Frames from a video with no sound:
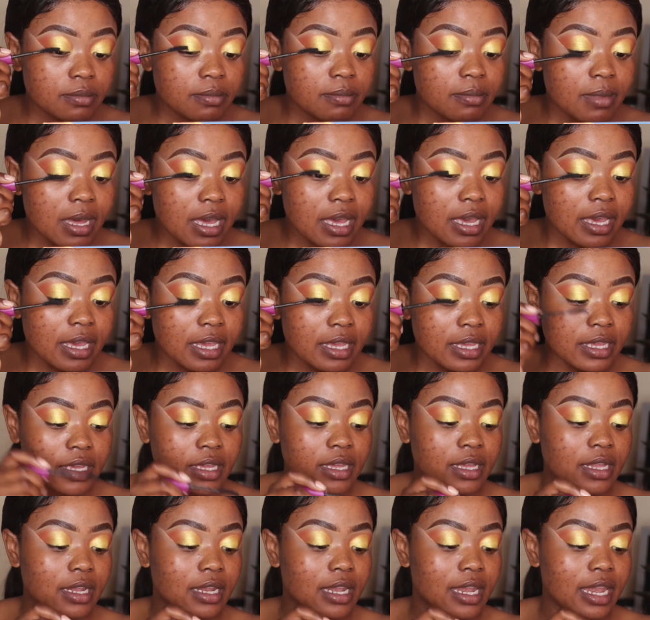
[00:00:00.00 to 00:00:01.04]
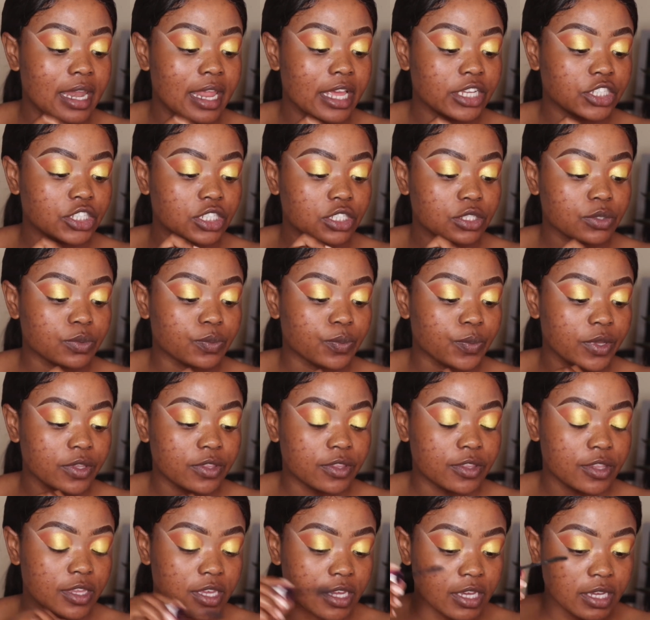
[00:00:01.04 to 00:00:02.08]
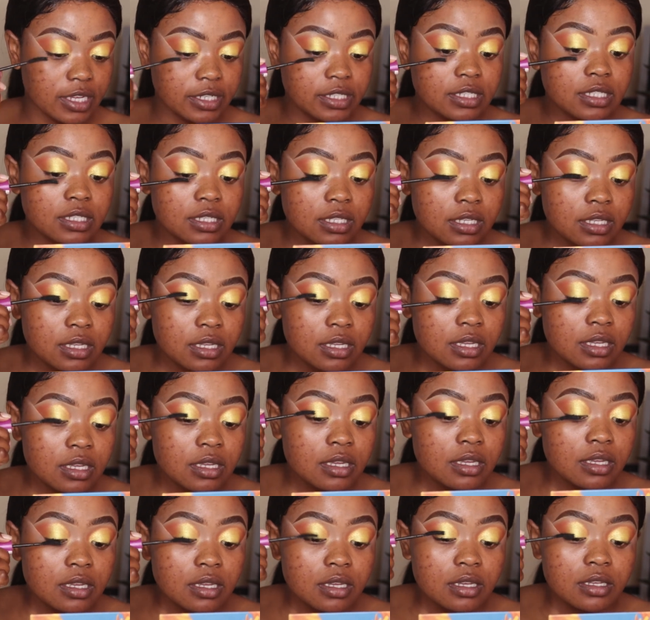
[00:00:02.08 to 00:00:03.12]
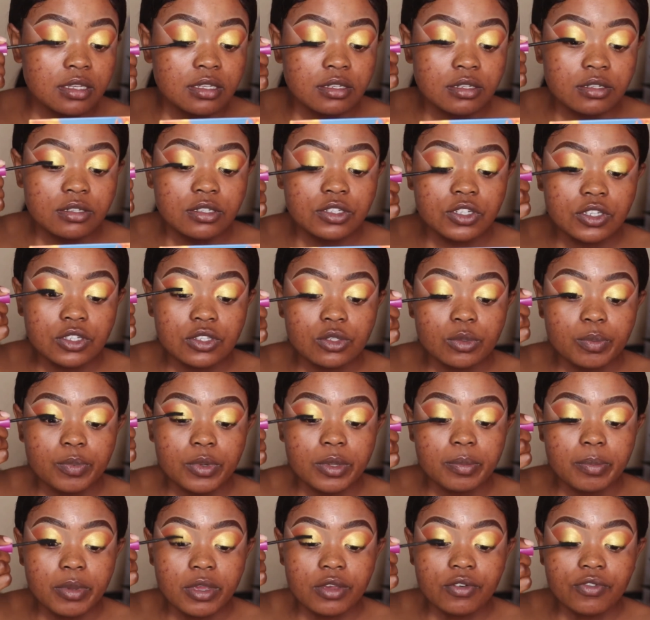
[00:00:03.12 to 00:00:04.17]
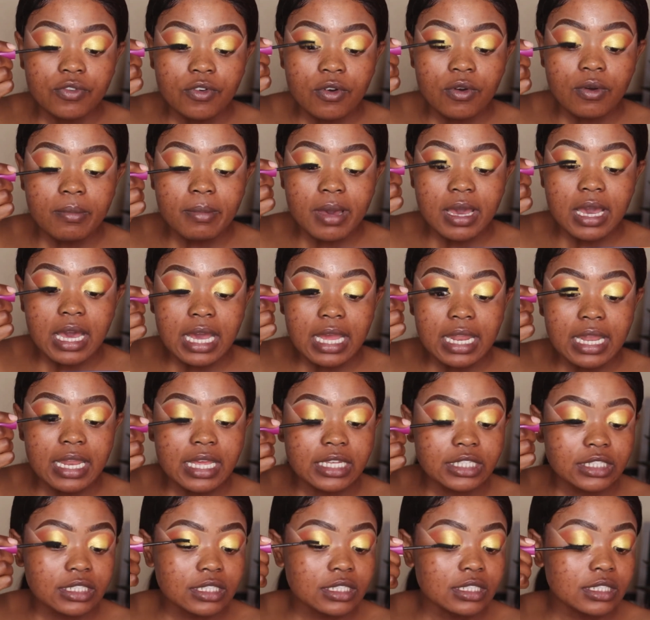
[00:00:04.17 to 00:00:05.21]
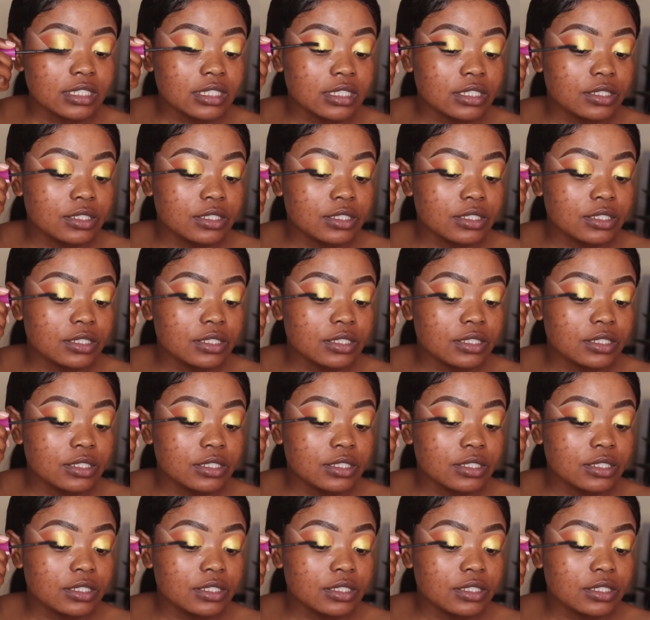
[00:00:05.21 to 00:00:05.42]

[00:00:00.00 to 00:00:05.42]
my lashes with it, you know, just to prepare for my eyelashes.